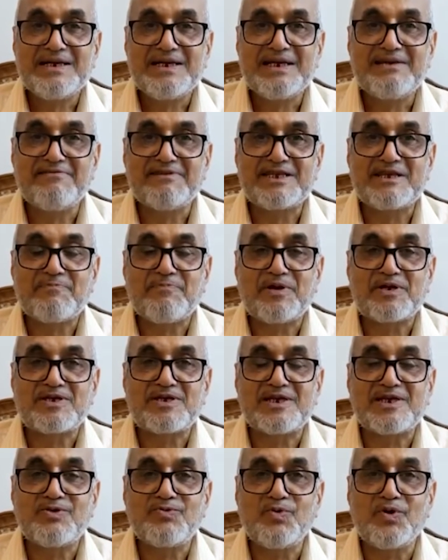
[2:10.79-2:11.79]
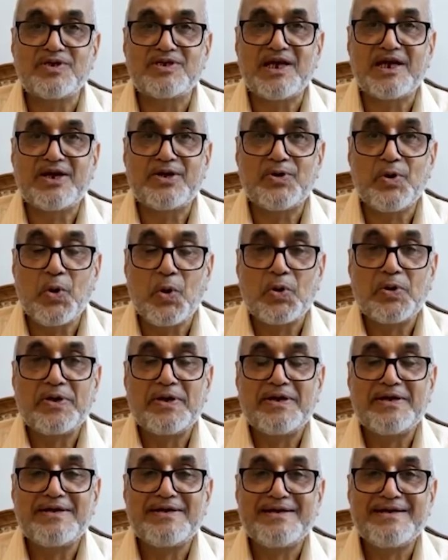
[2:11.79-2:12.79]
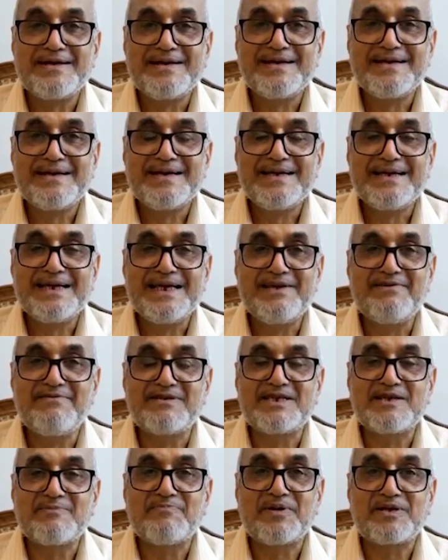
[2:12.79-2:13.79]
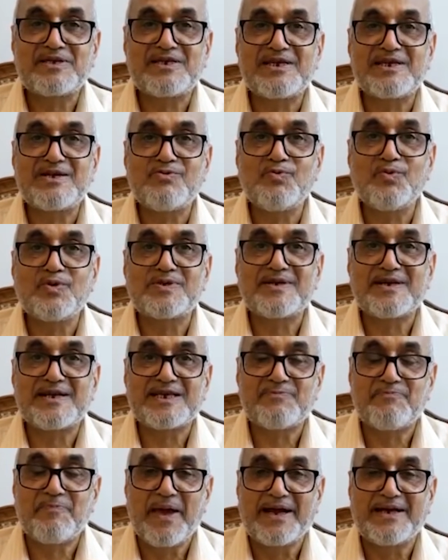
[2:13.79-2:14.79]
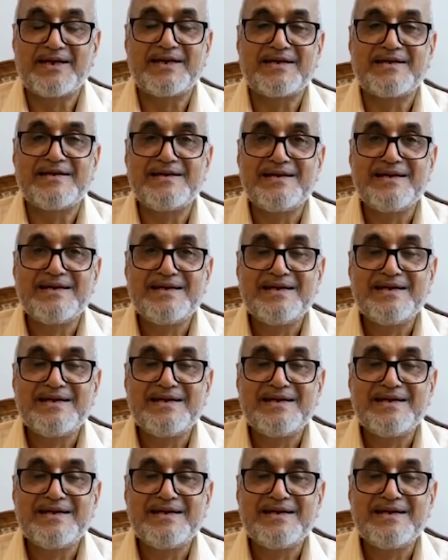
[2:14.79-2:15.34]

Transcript: He was a person who was adored. He was a person who was respected.